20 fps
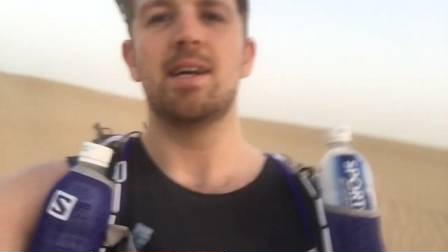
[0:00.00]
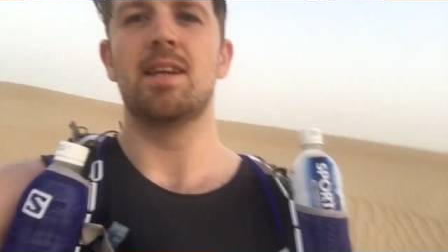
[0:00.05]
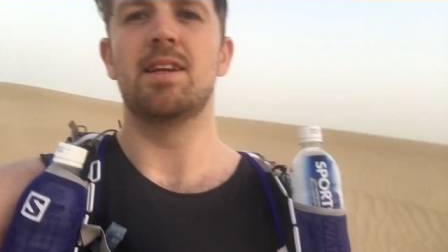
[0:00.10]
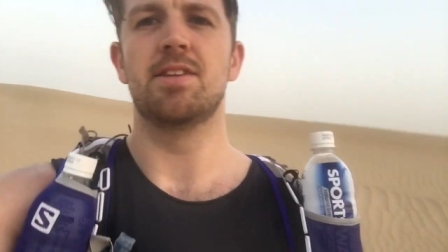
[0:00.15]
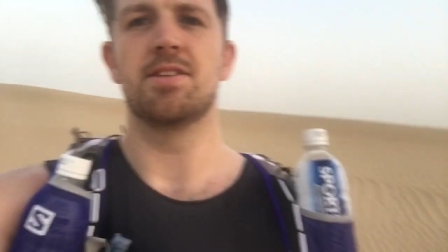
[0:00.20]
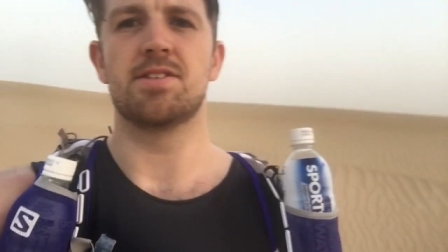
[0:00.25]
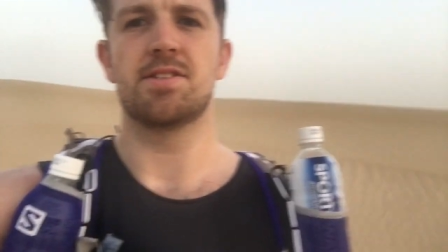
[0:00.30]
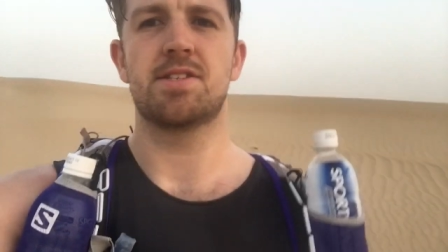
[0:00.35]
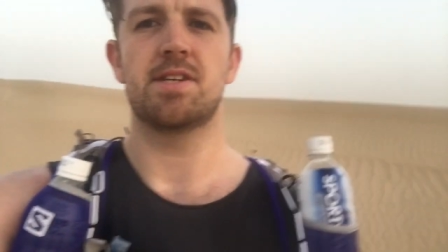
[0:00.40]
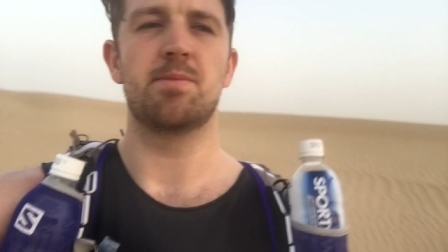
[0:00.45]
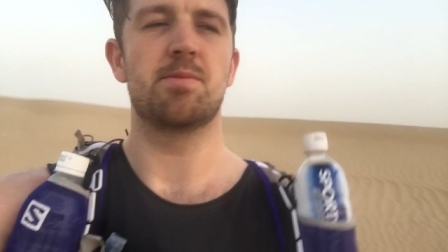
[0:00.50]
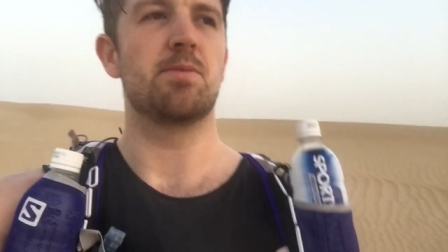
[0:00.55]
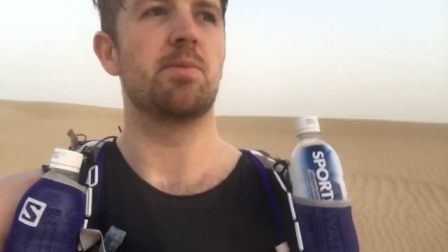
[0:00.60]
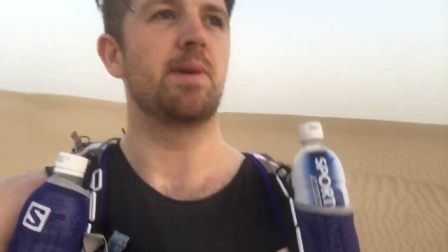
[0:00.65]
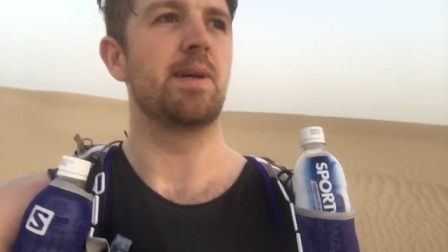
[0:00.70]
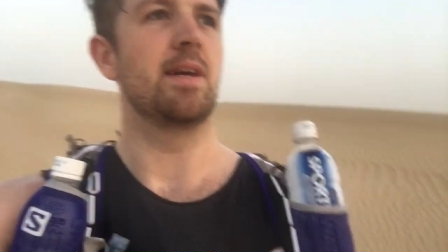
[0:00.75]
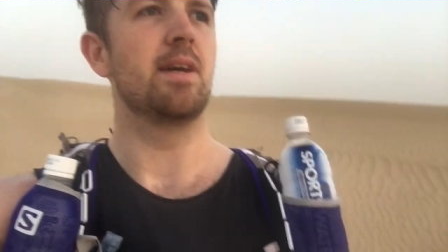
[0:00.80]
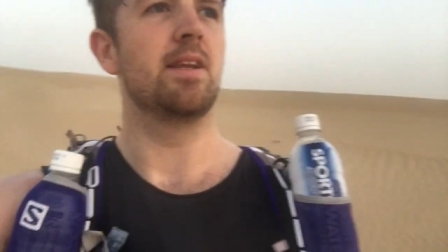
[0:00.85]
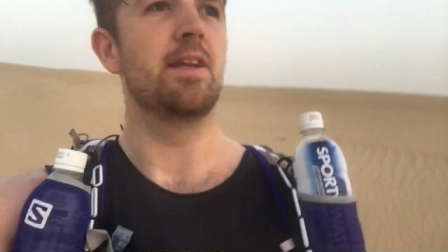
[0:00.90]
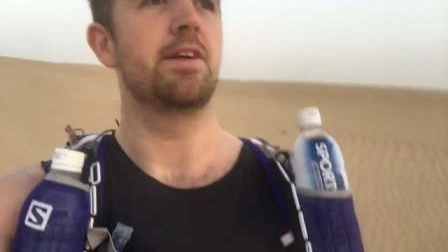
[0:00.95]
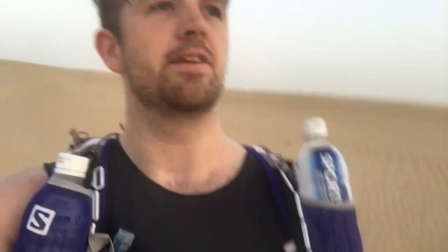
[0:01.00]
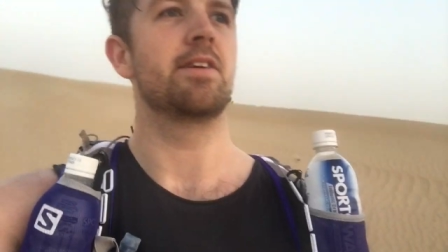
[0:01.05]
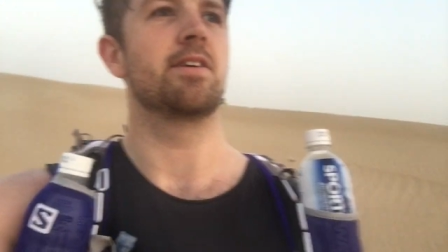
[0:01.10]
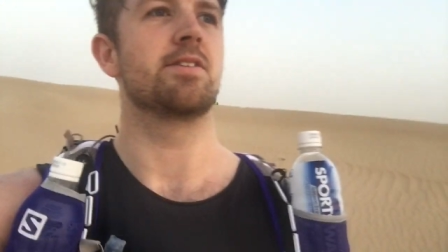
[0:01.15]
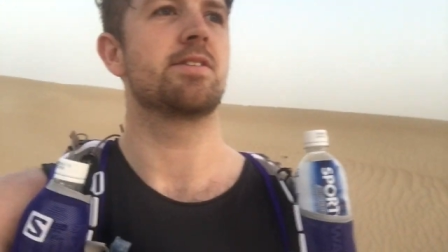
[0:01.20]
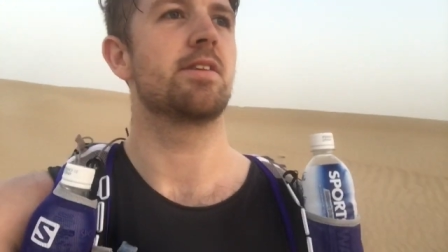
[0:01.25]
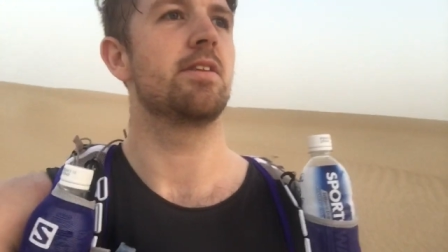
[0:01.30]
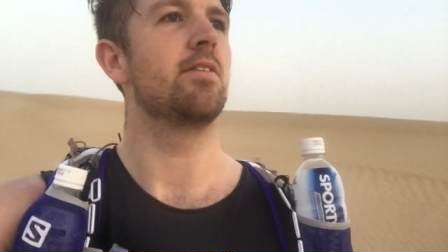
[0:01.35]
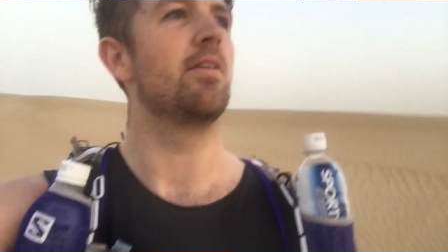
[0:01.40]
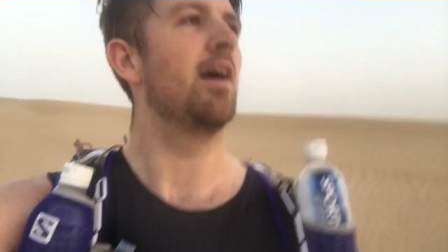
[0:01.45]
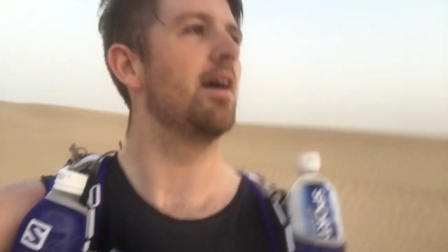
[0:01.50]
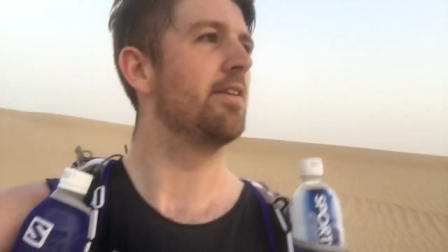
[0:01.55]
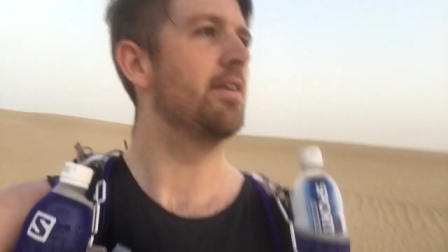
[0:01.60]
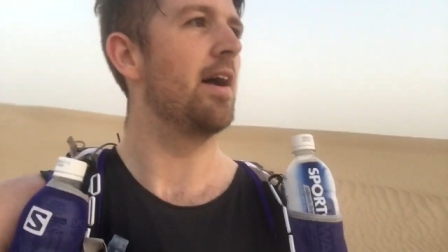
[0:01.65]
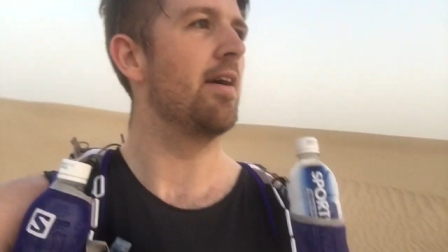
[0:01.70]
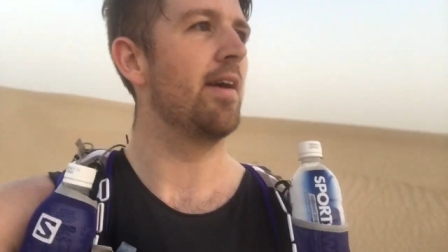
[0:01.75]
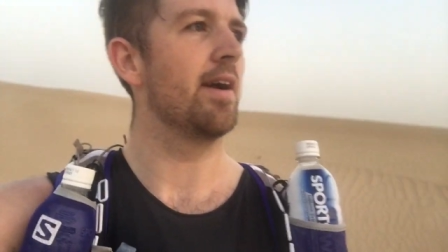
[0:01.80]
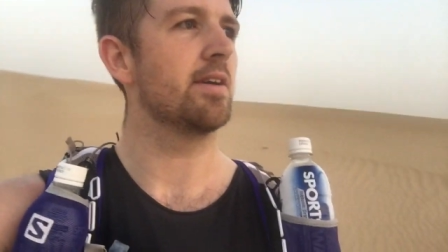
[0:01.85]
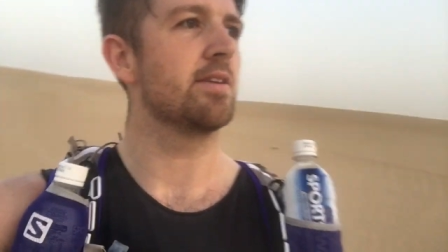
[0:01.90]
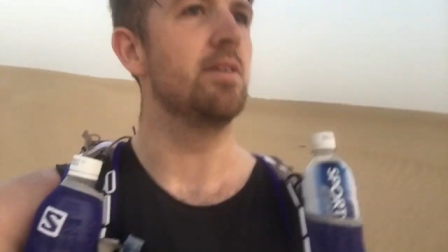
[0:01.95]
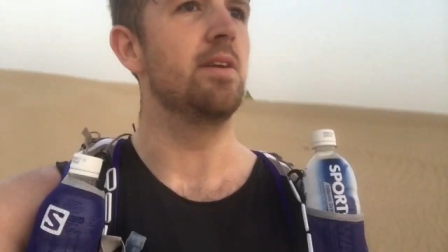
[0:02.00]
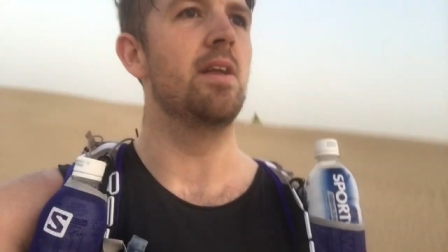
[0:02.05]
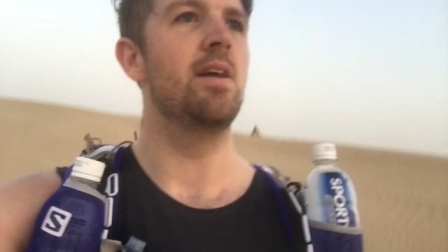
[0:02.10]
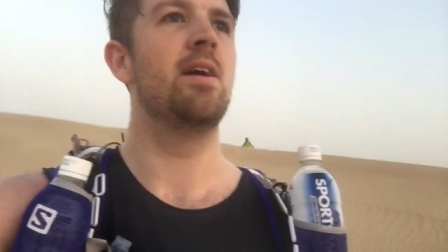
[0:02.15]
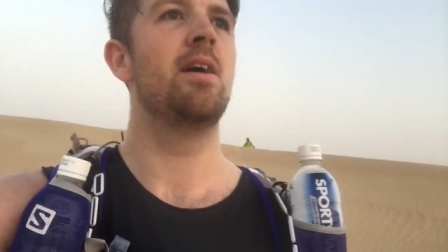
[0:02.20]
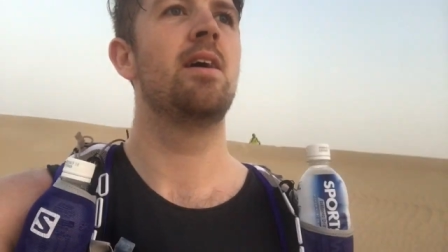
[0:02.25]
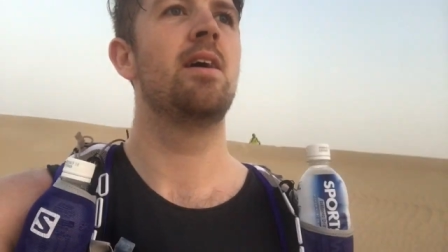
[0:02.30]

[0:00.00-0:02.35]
It doesn't seem to be leading us to the right direction.